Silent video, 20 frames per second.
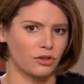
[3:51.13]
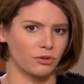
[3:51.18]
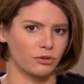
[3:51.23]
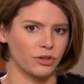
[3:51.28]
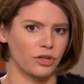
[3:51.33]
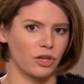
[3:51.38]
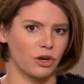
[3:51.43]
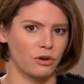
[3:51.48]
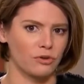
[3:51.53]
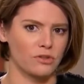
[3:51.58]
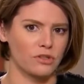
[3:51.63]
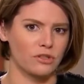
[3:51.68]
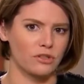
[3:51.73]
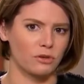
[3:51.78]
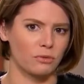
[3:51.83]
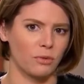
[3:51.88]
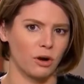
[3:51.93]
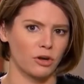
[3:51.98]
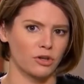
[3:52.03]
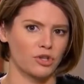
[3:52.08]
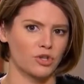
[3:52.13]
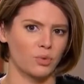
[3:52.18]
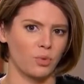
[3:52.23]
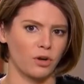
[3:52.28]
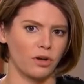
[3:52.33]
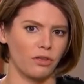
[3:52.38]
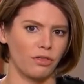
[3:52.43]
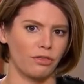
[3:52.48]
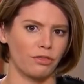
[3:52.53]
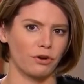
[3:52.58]
It only goes until March
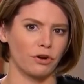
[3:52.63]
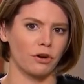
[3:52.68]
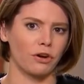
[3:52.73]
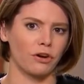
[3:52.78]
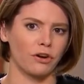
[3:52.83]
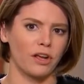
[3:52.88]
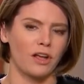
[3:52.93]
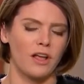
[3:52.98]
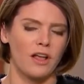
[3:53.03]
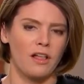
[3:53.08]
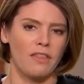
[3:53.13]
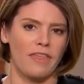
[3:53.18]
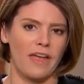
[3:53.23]
23rd.